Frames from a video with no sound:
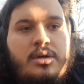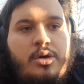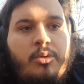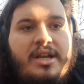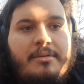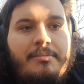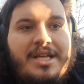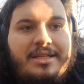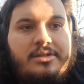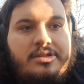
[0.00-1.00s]
What it
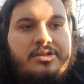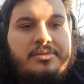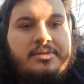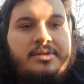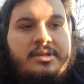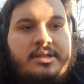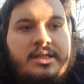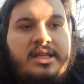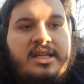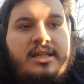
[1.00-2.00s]
means
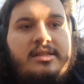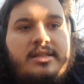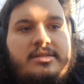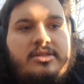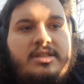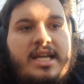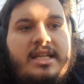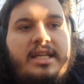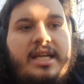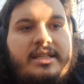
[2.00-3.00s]
is that
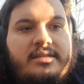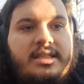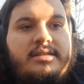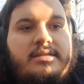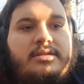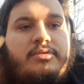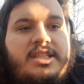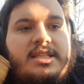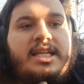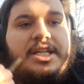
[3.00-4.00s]
society exists
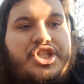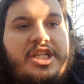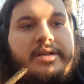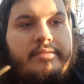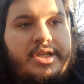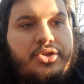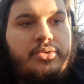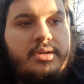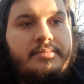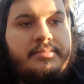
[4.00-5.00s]
within each
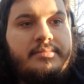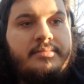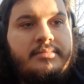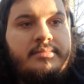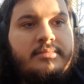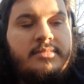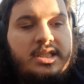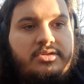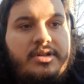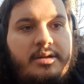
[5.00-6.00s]
individual.
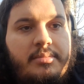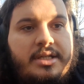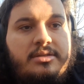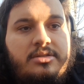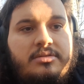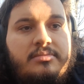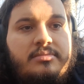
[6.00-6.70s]
That's what it means.